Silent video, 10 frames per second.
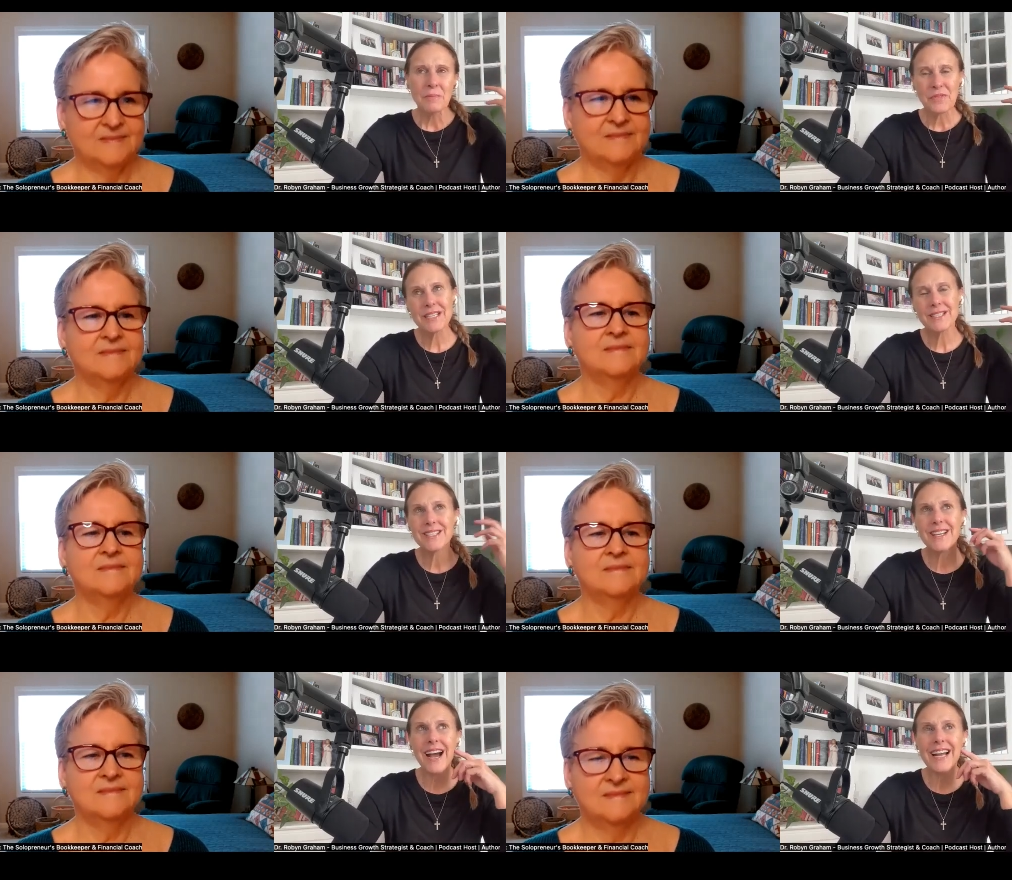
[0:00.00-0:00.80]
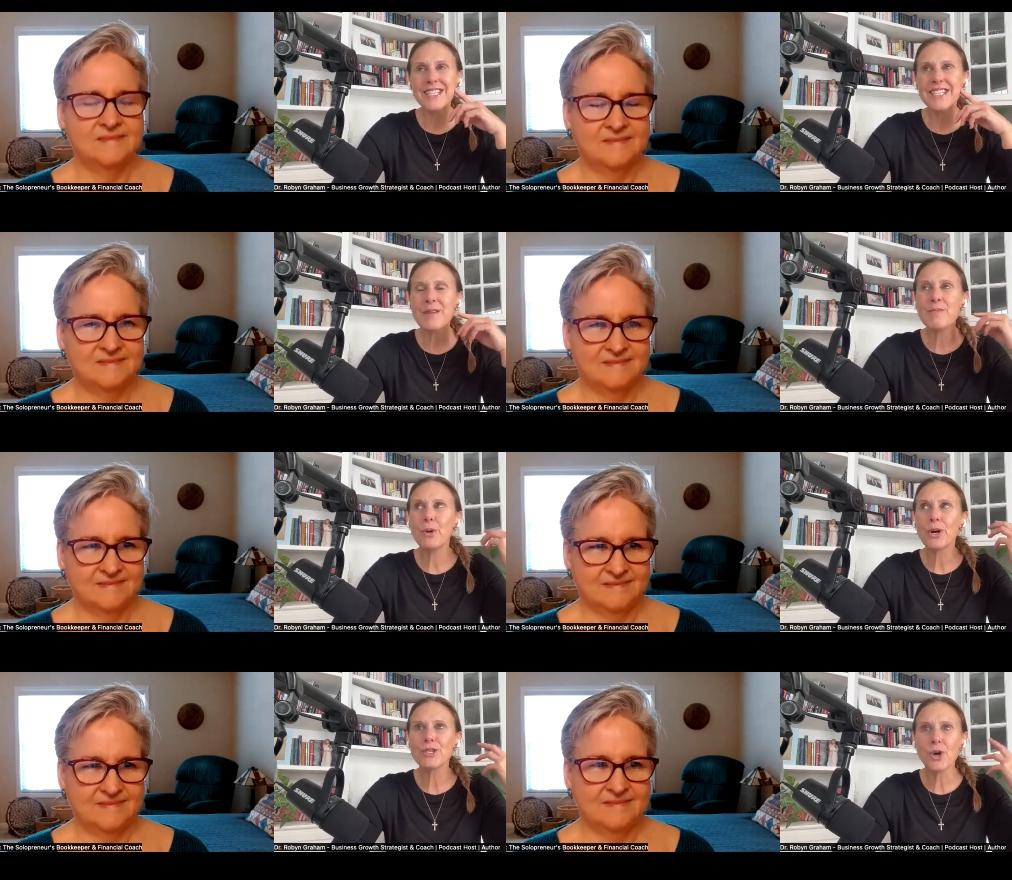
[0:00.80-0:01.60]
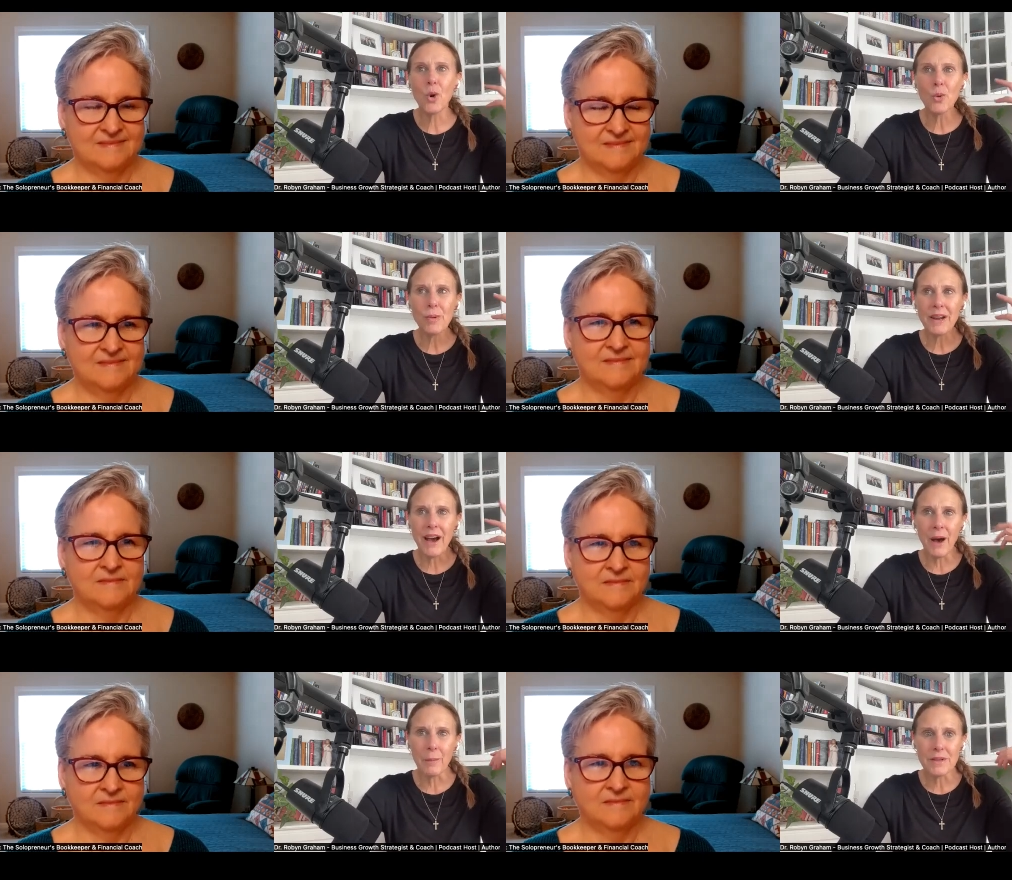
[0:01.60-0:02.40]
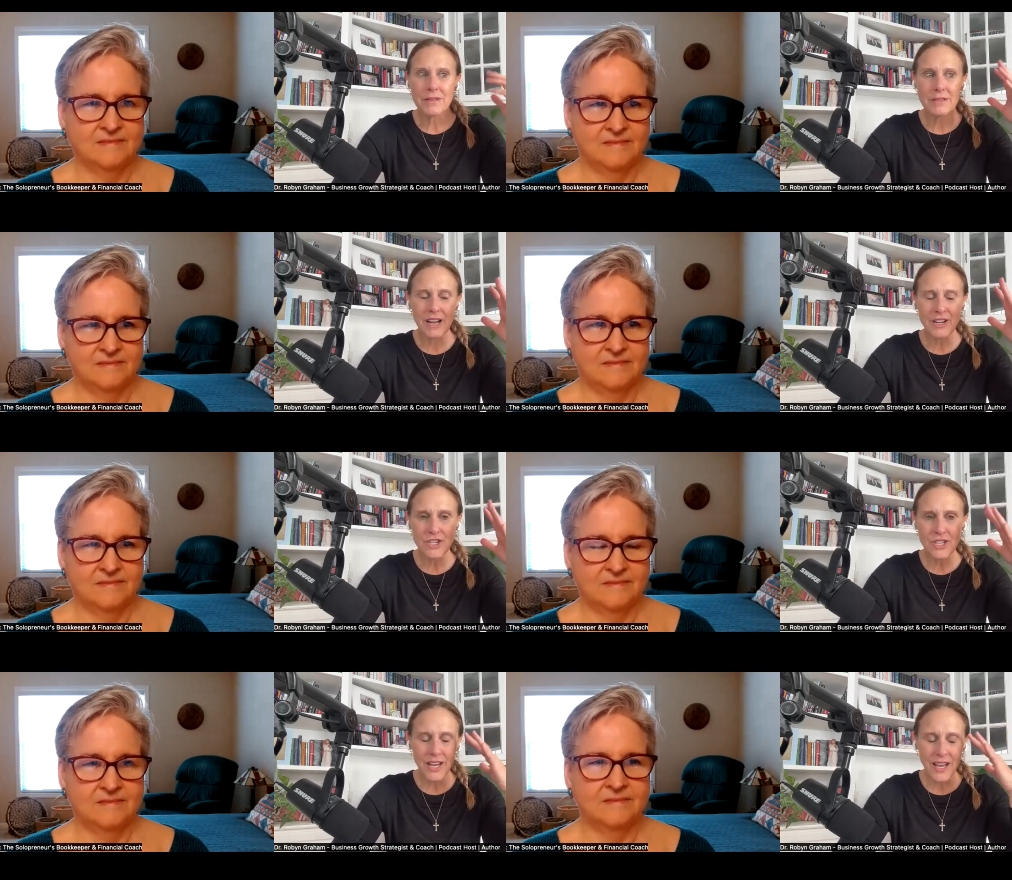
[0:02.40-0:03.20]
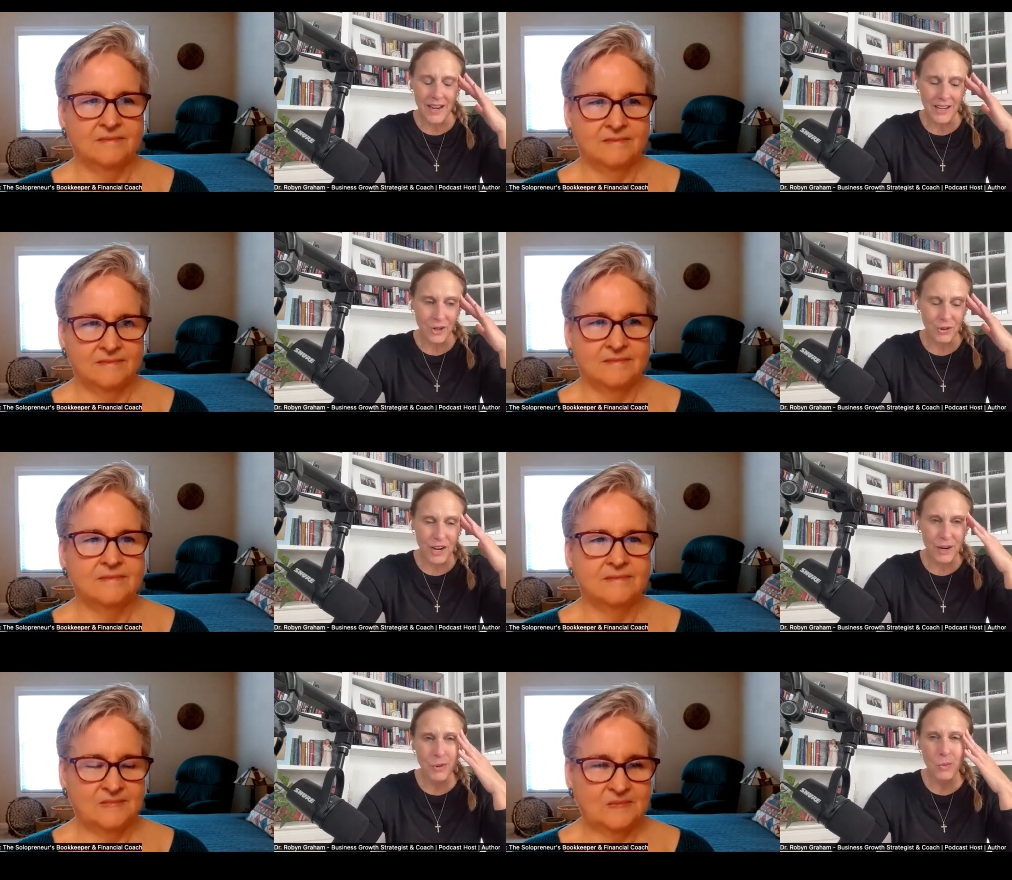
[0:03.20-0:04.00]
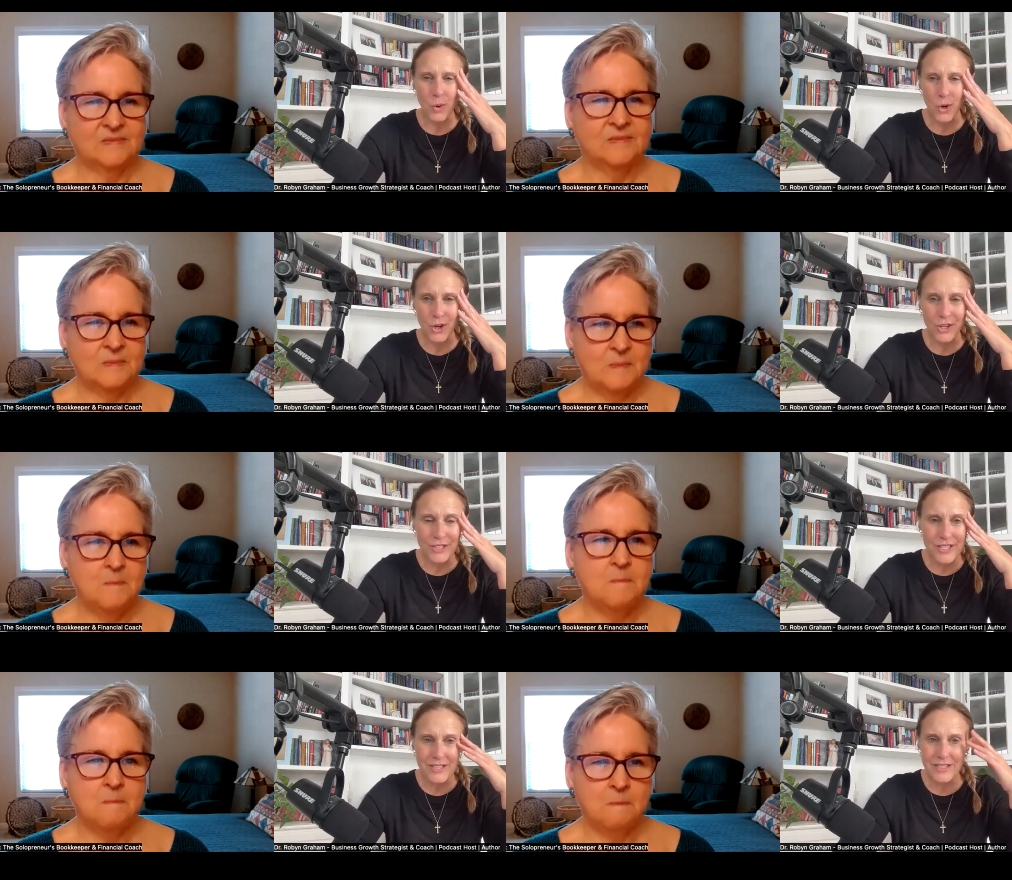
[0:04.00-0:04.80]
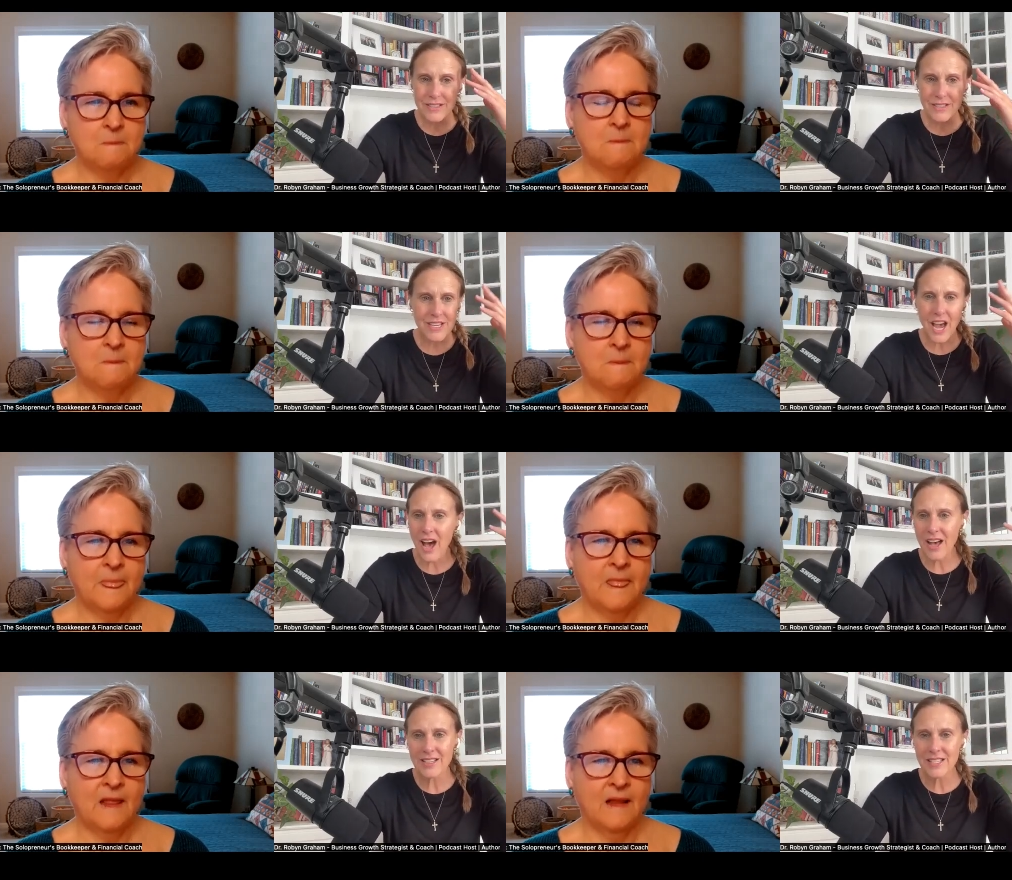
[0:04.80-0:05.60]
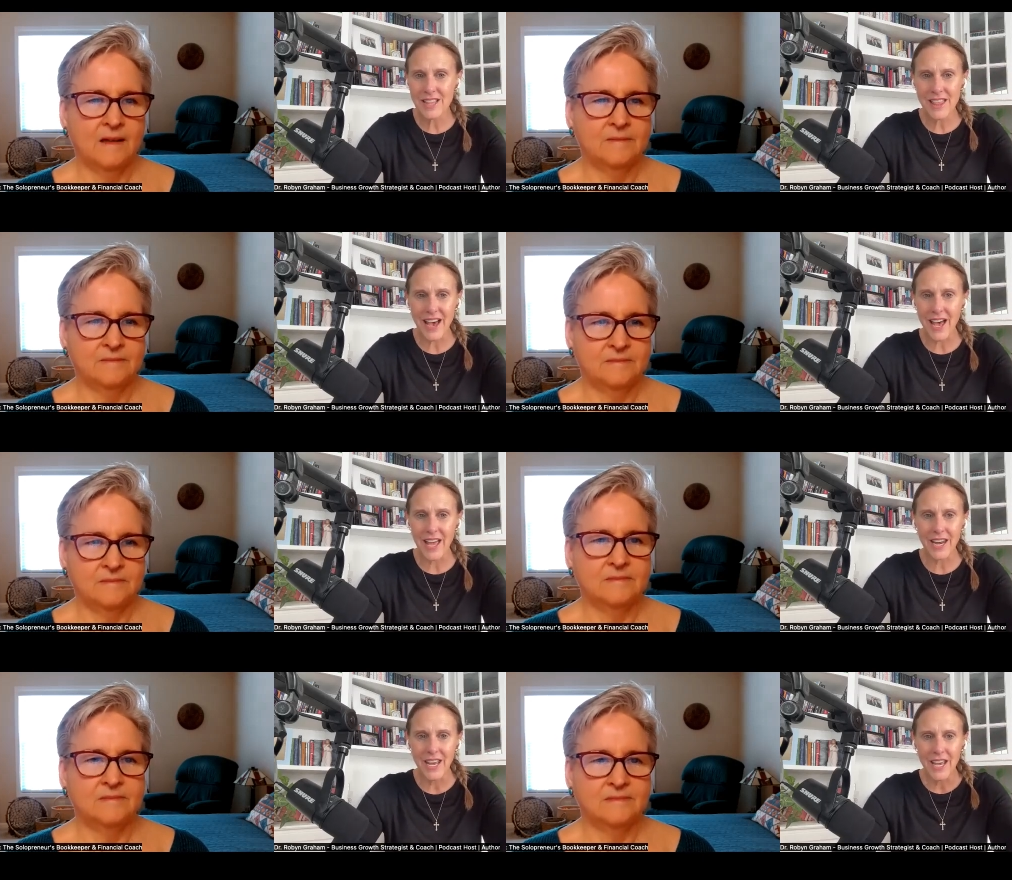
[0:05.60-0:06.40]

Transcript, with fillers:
Speaker 1: I just think books open up such an incredible world to us that